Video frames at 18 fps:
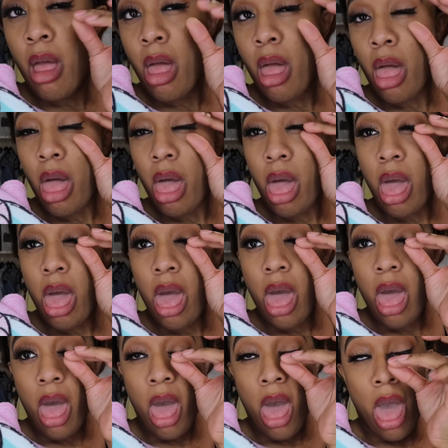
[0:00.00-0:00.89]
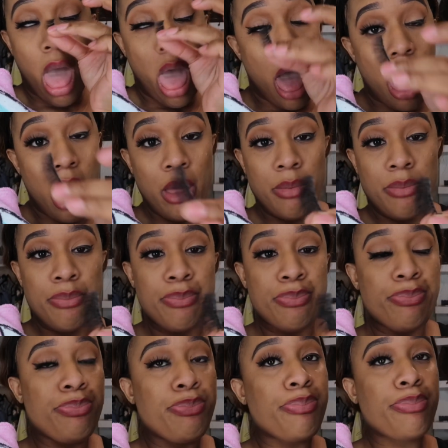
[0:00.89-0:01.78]

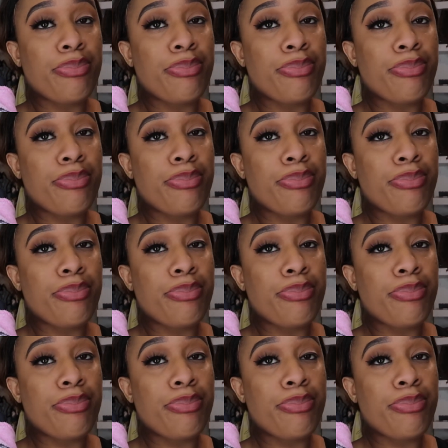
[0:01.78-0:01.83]
(no one is talking)